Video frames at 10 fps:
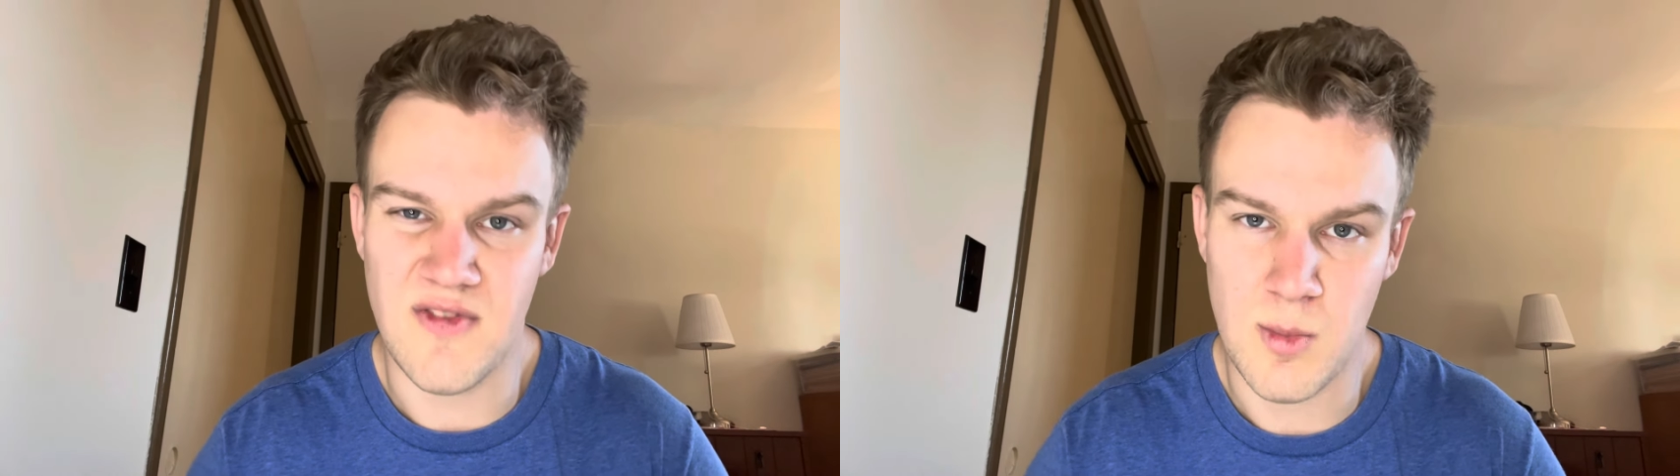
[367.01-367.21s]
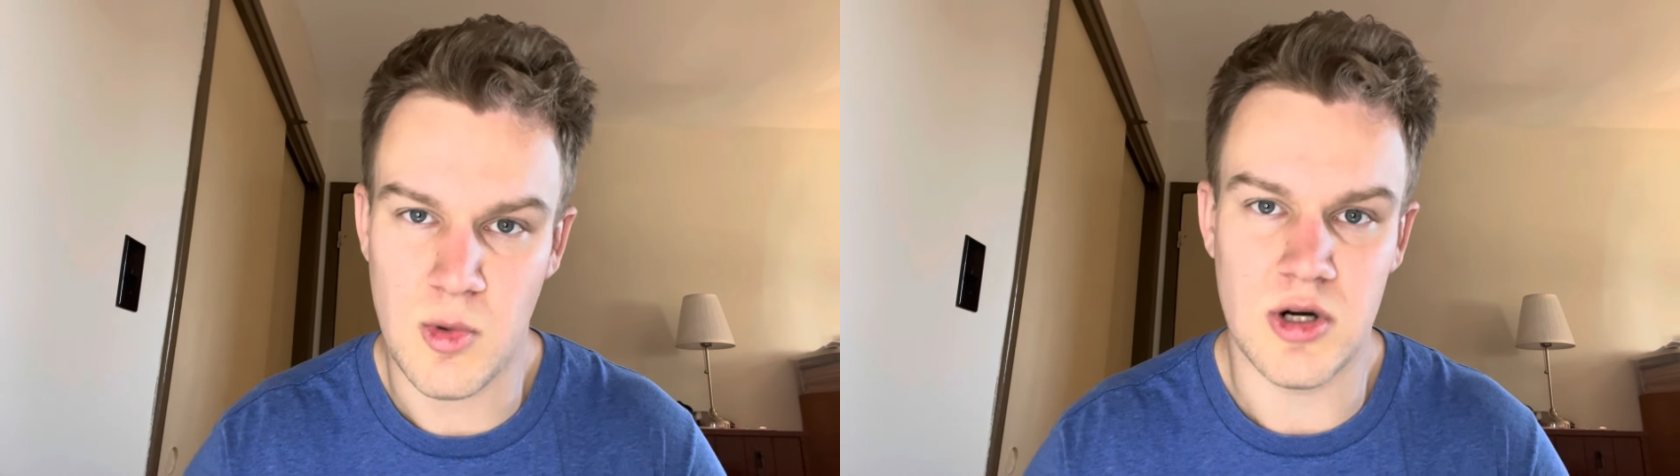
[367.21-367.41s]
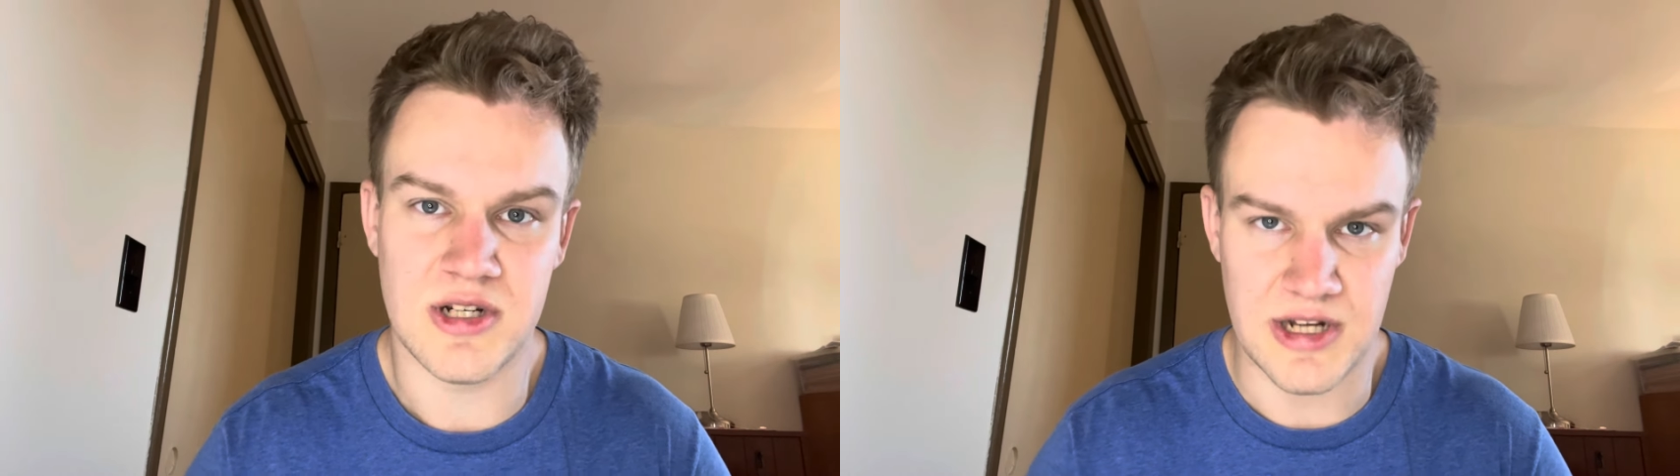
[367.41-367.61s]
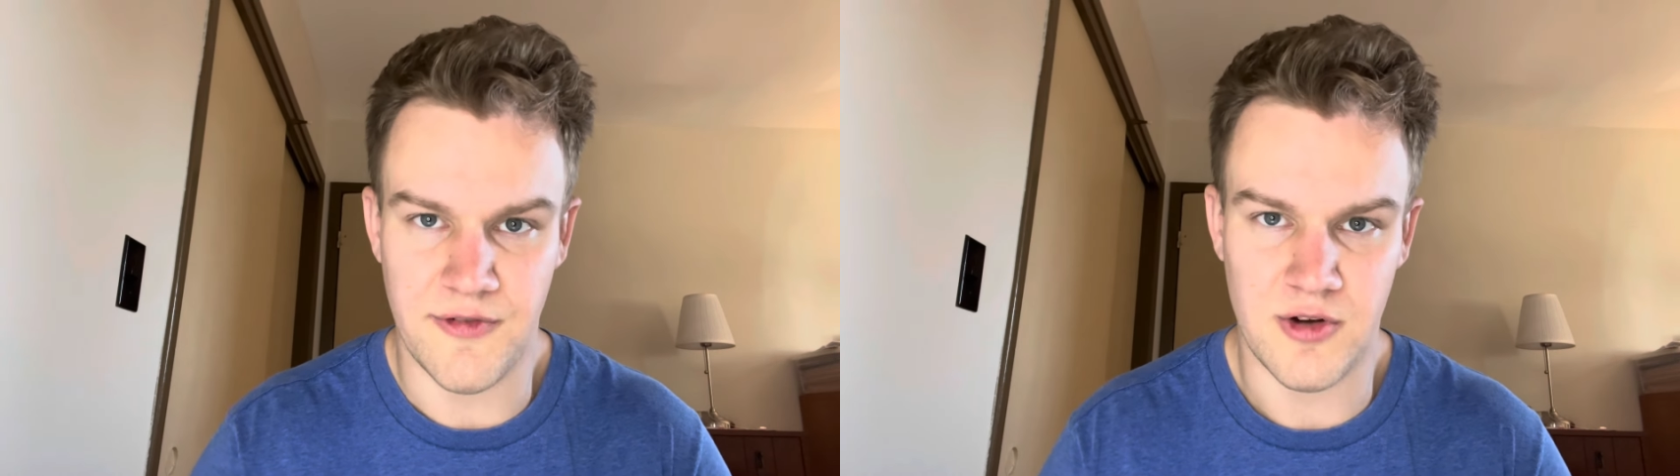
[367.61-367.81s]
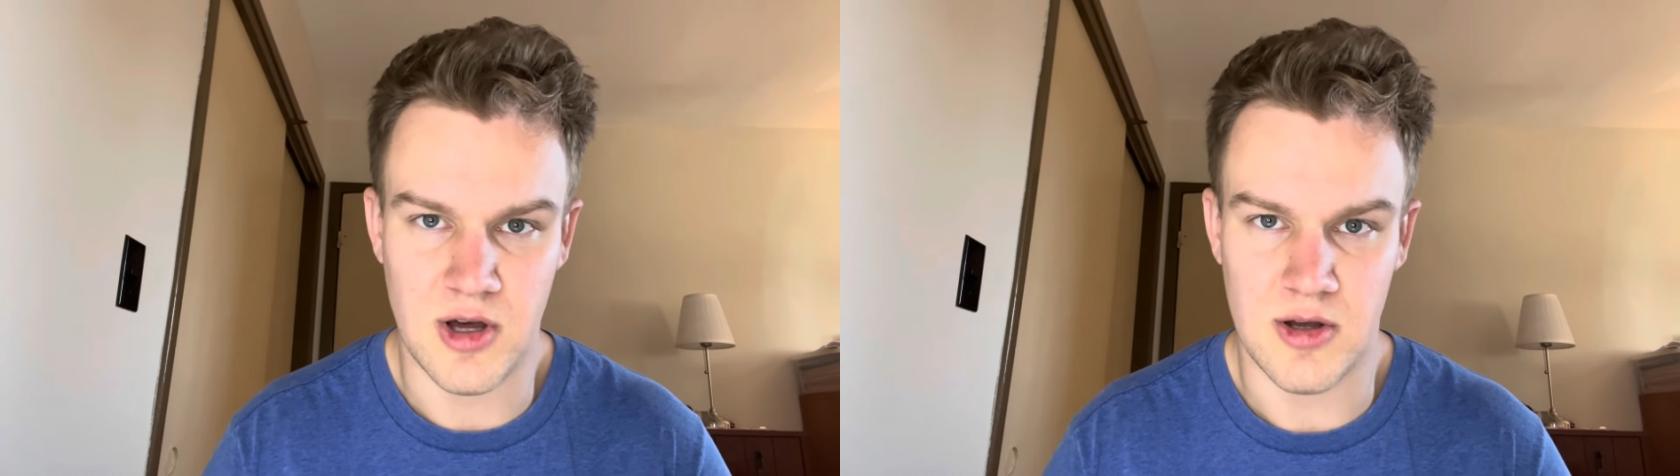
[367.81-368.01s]
even more
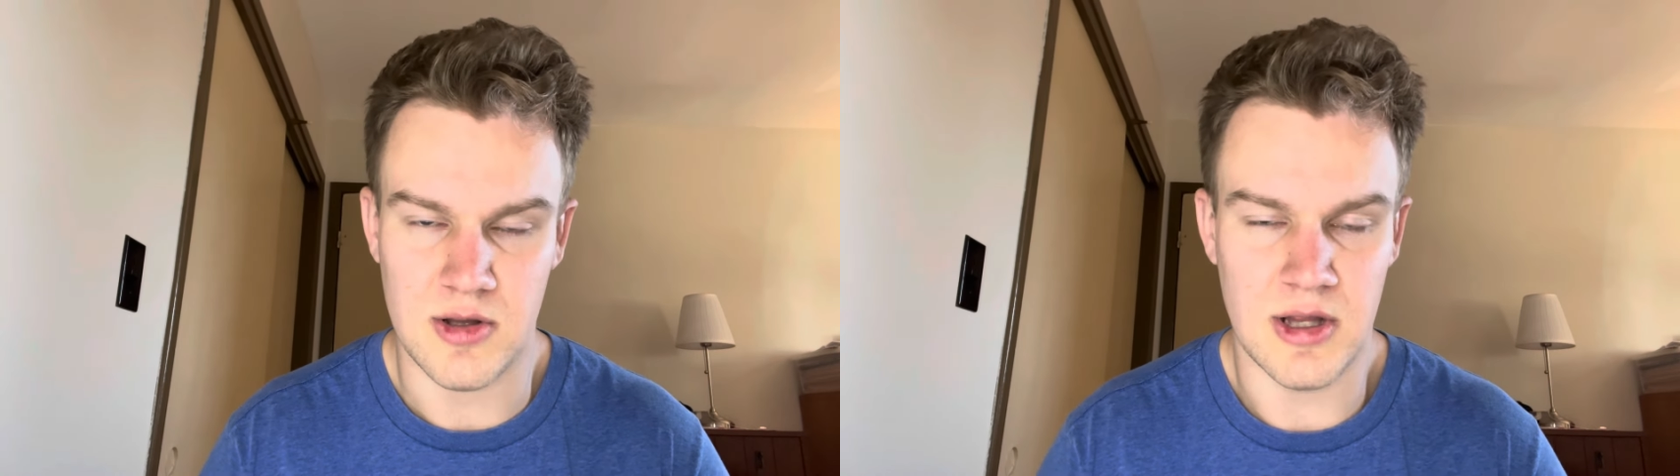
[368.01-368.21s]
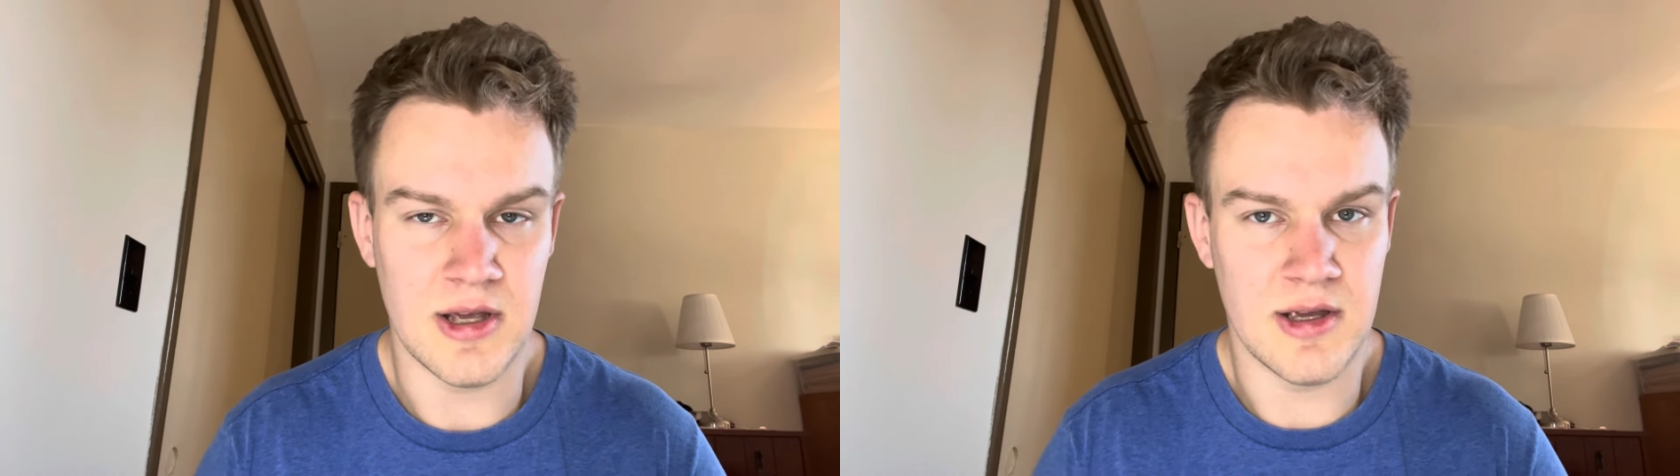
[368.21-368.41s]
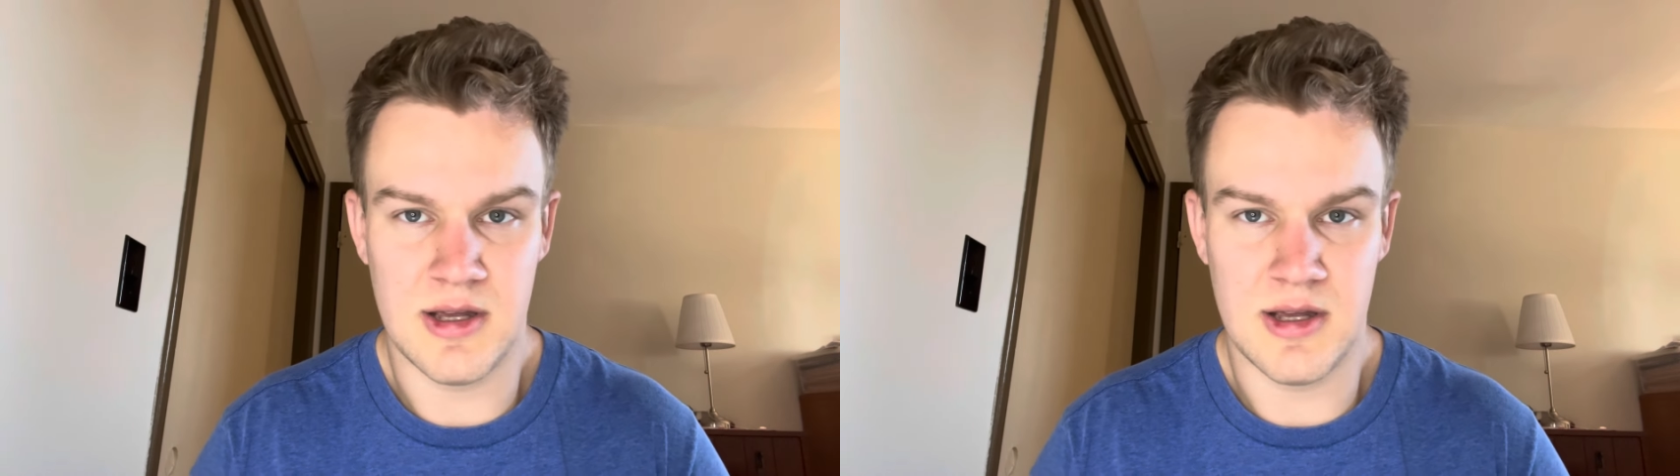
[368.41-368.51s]
difficult.